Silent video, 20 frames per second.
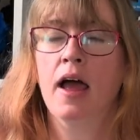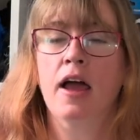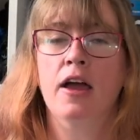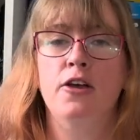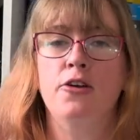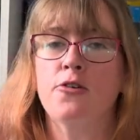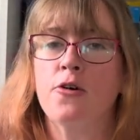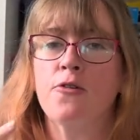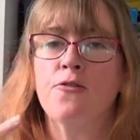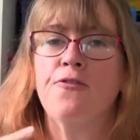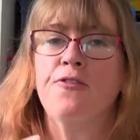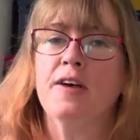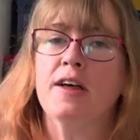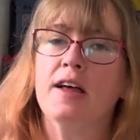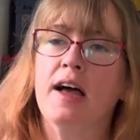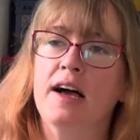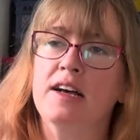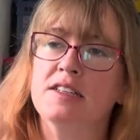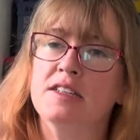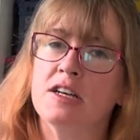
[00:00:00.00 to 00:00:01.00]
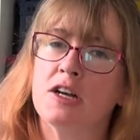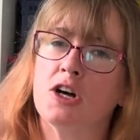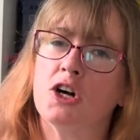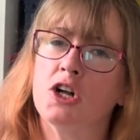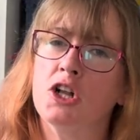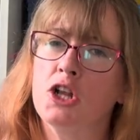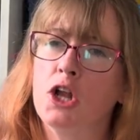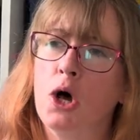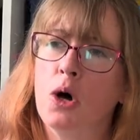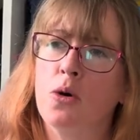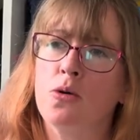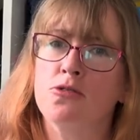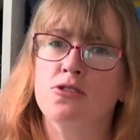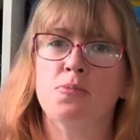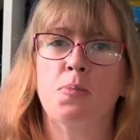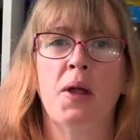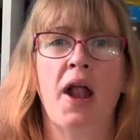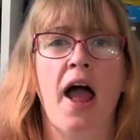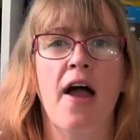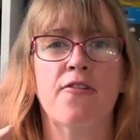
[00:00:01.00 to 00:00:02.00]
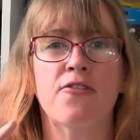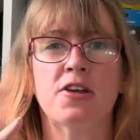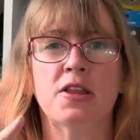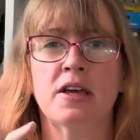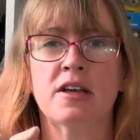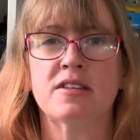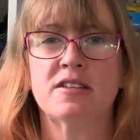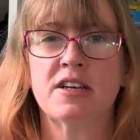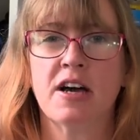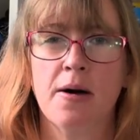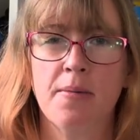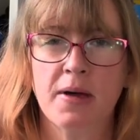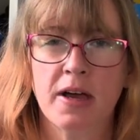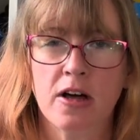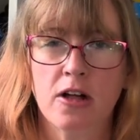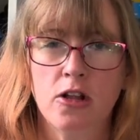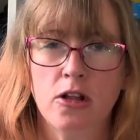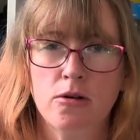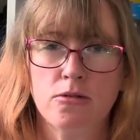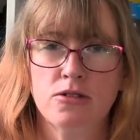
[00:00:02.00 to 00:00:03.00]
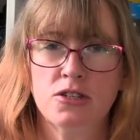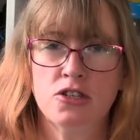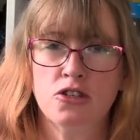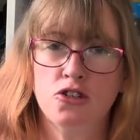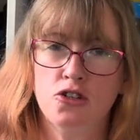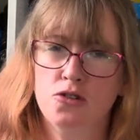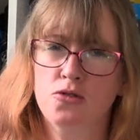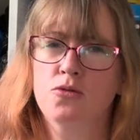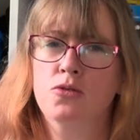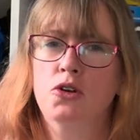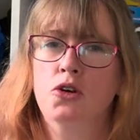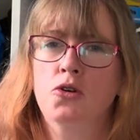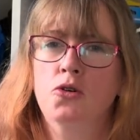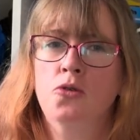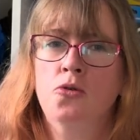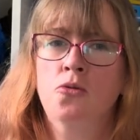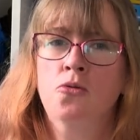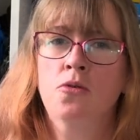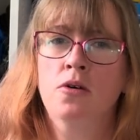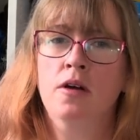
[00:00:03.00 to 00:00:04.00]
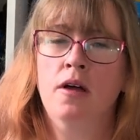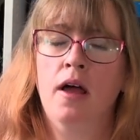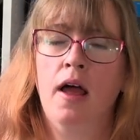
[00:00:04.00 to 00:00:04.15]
You don't feel as enclosed, but everything's coming close to you.